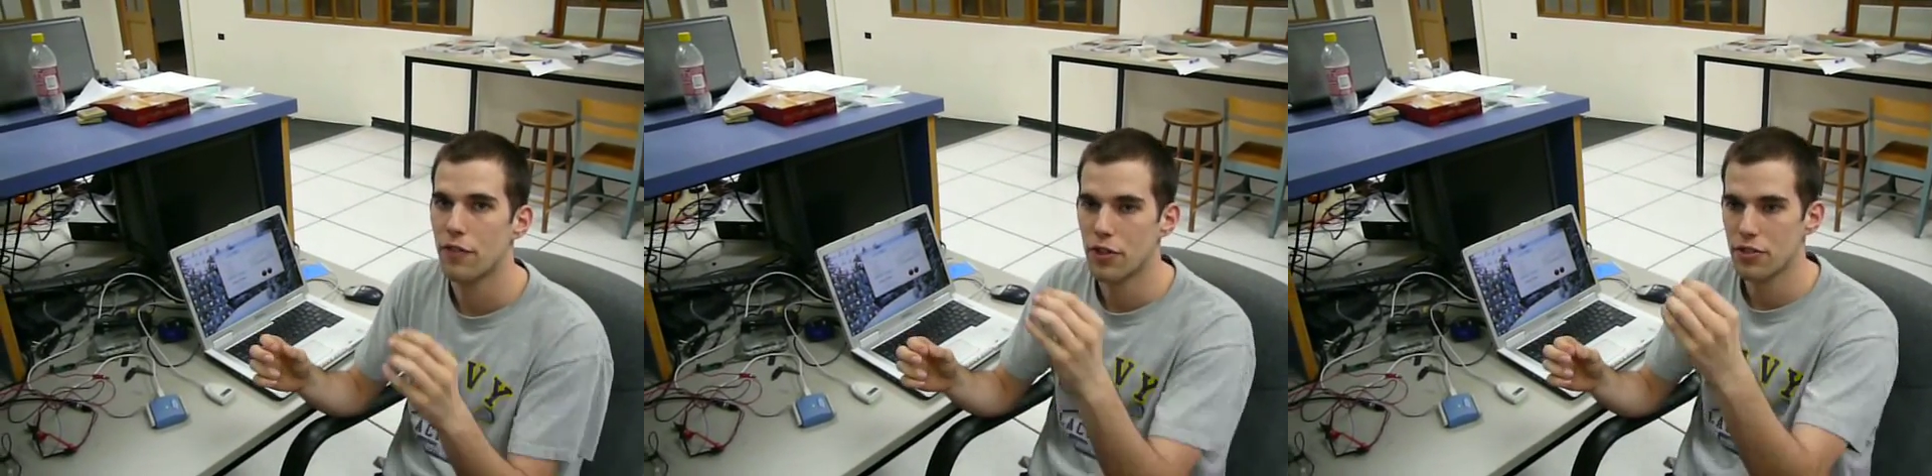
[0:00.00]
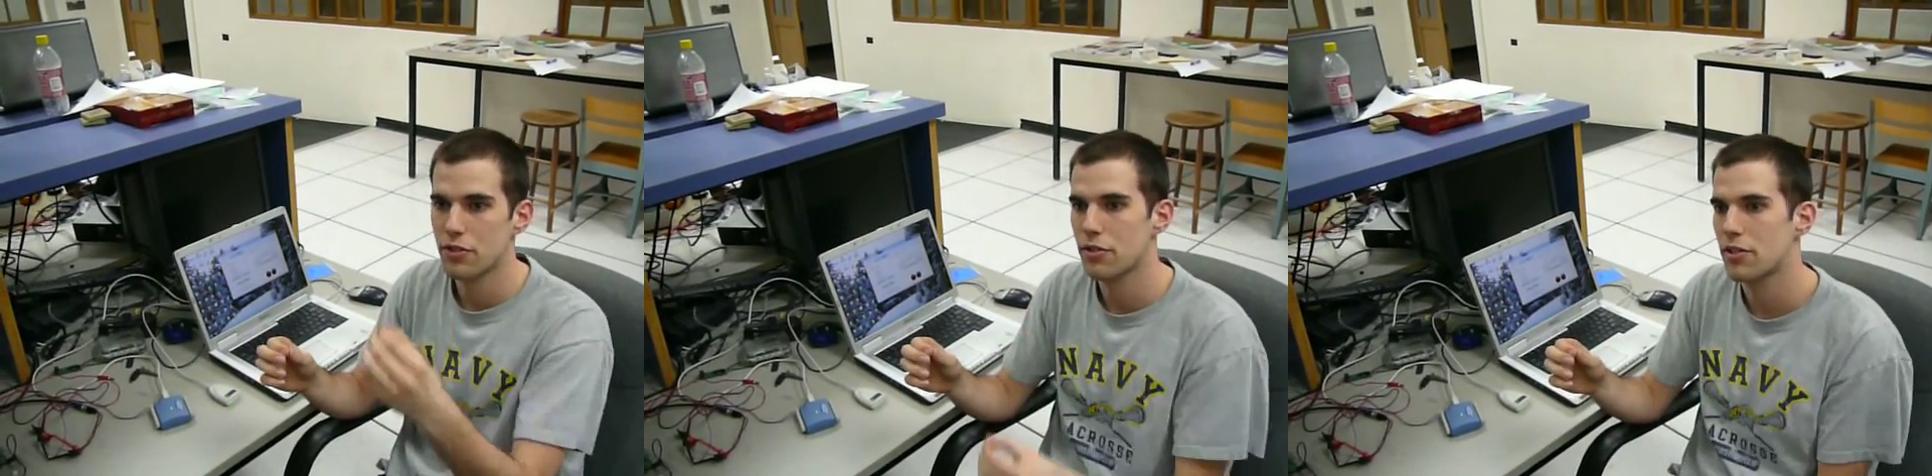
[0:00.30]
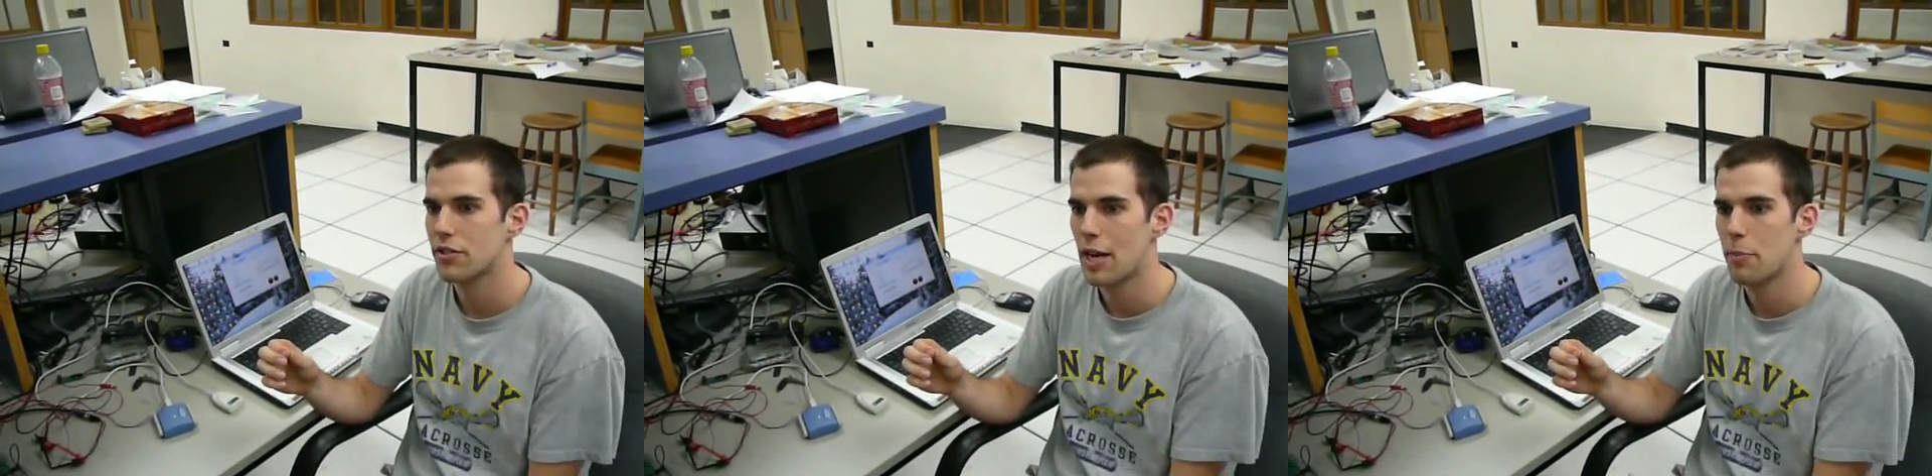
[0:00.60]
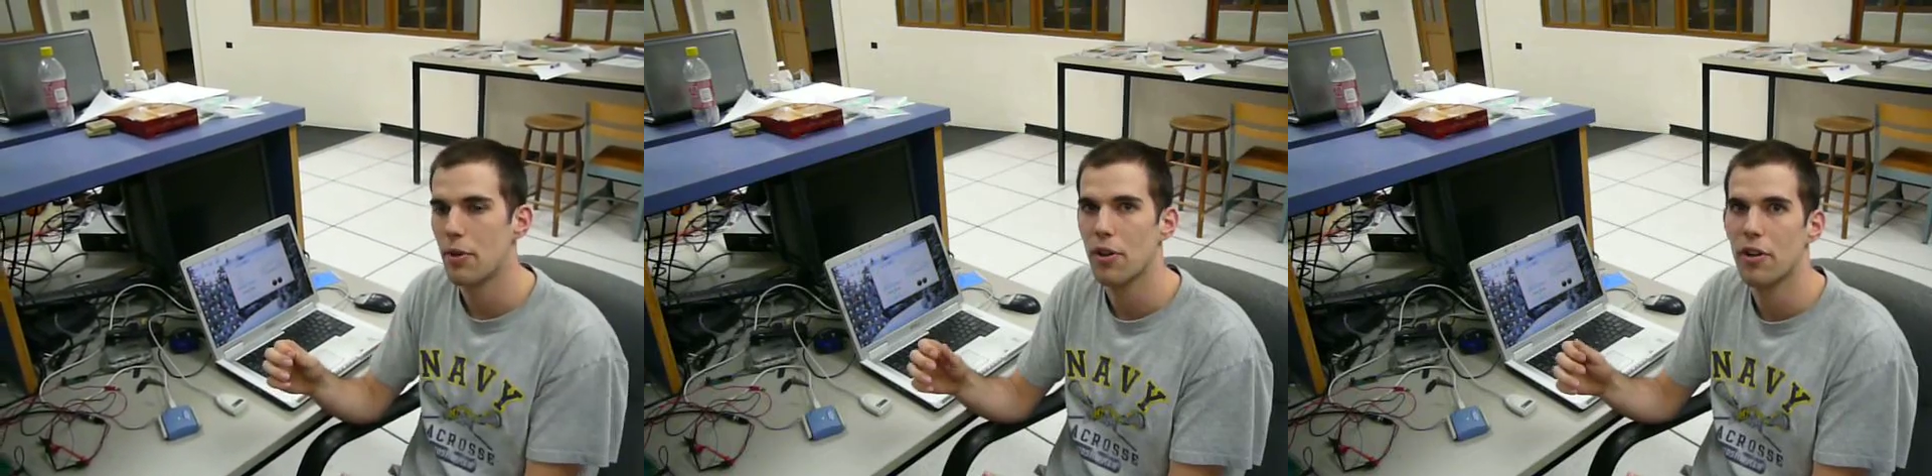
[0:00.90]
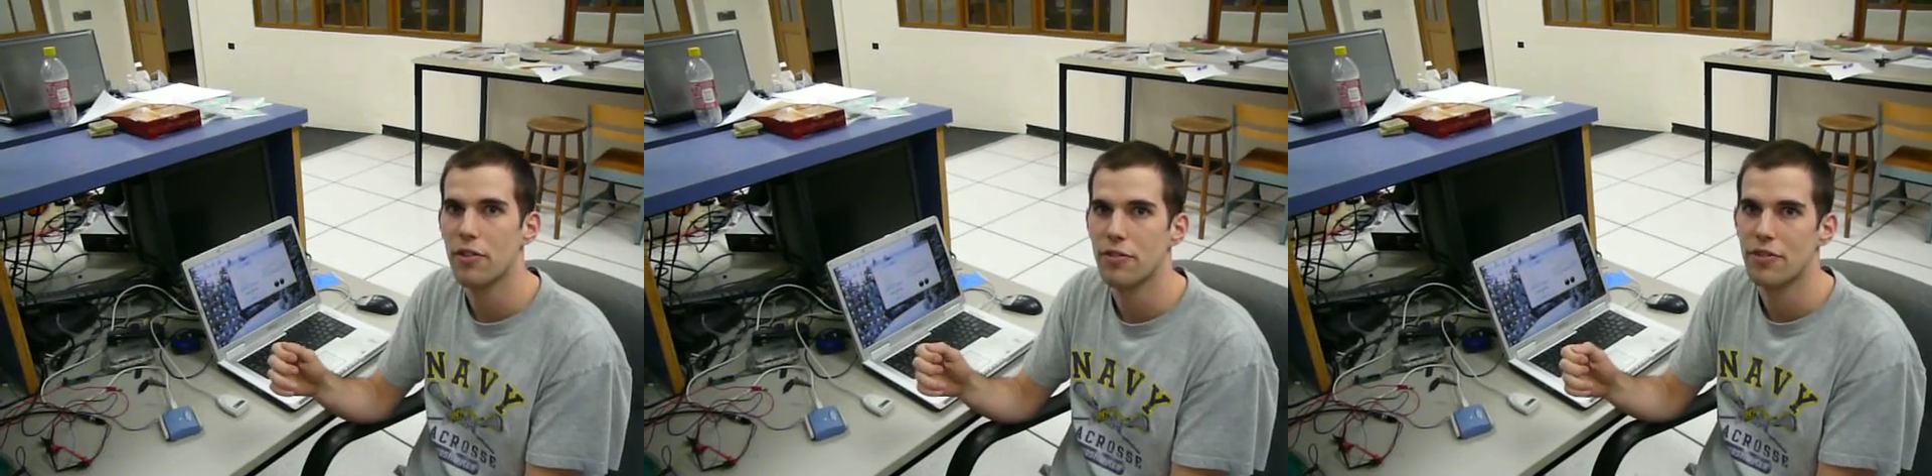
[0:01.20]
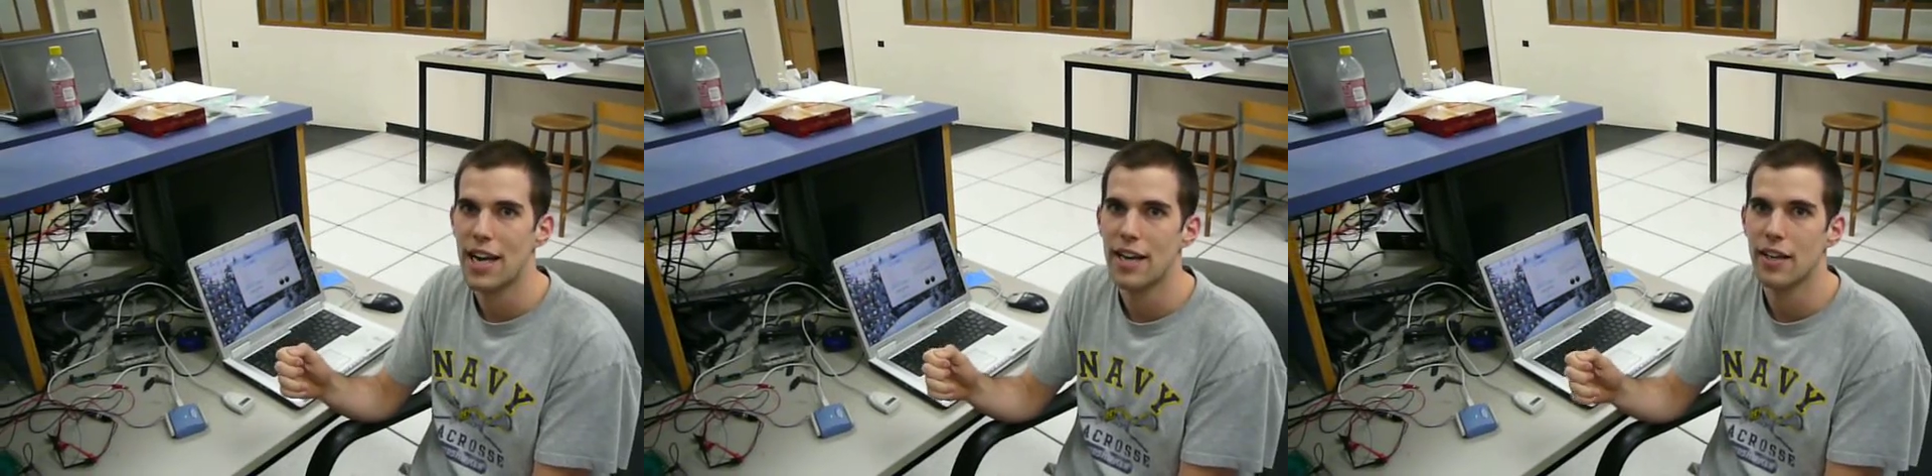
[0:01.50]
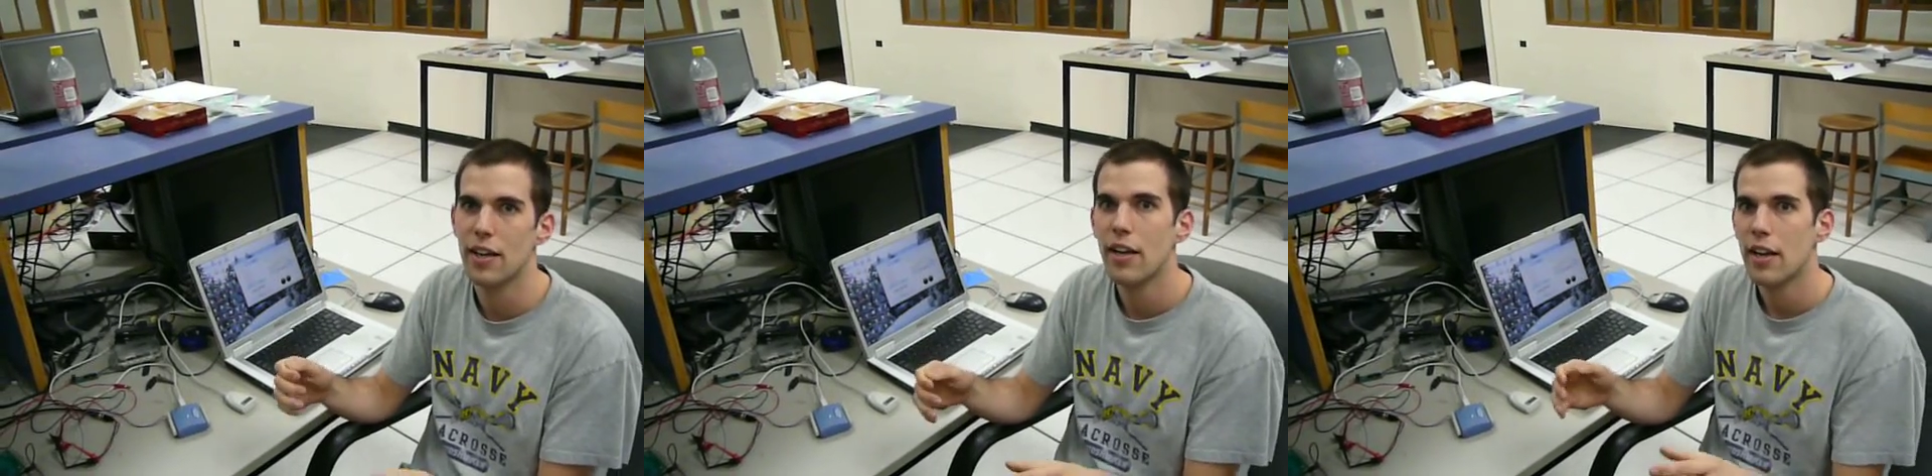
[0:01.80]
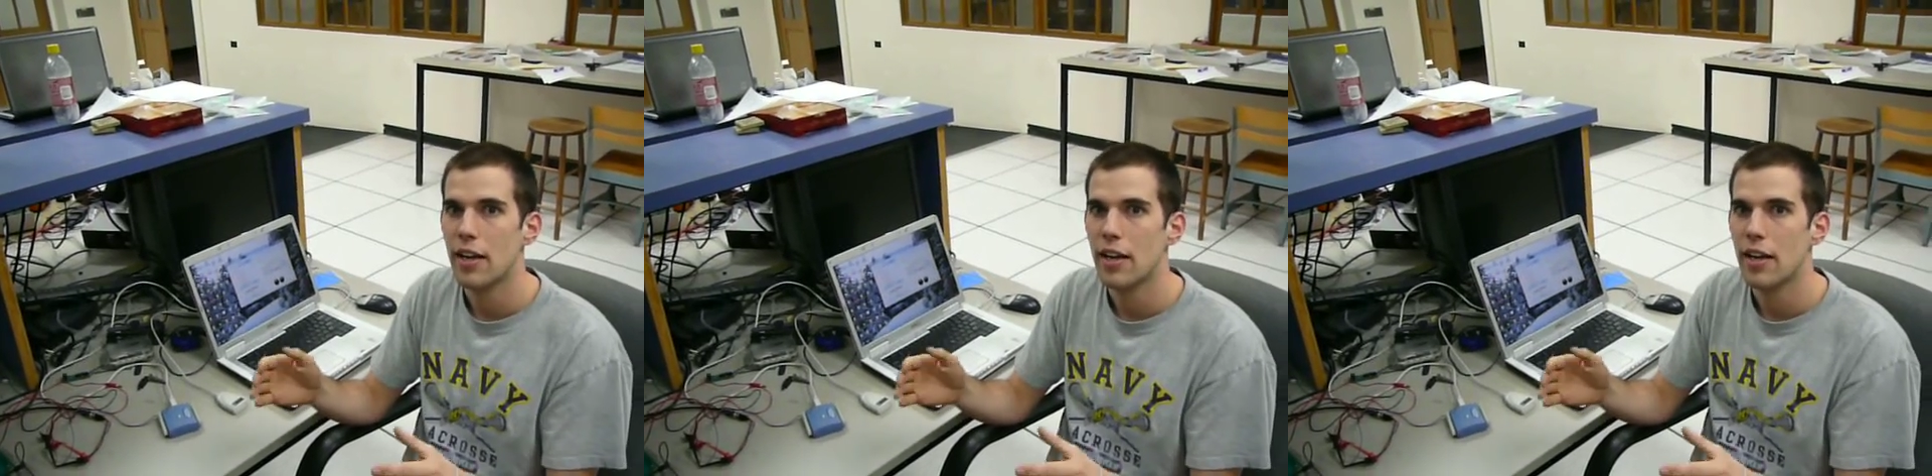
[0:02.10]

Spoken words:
first sample of data